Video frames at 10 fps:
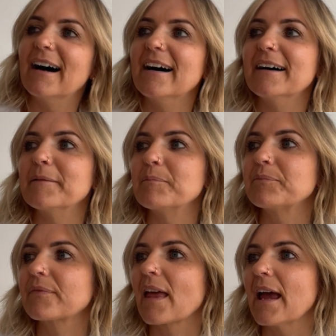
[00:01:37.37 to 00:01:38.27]

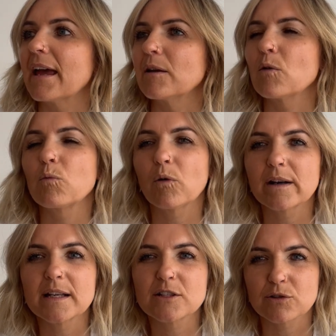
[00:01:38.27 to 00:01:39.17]
And
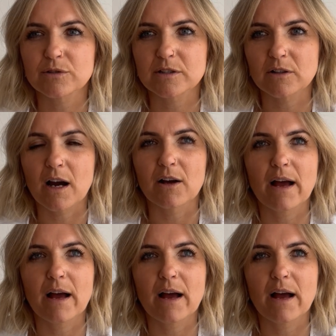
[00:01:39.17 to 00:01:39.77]
what is your style?